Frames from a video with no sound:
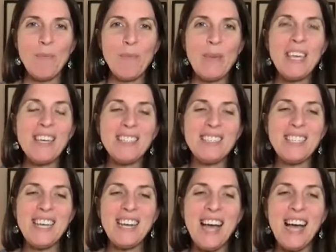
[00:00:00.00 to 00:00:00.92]
beings.
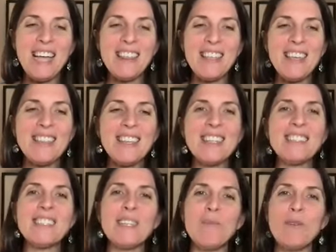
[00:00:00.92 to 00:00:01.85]
And I think that
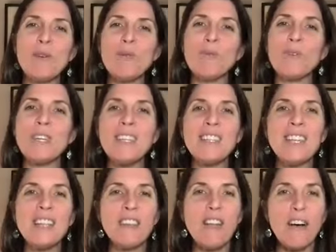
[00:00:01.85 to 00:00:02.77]
it's going to be a
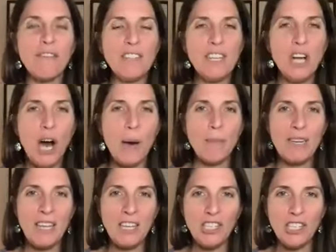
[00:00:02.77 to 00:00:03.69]
really lovely
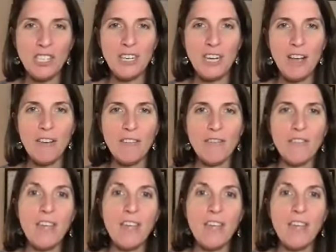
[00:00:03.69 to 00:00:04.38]
combination of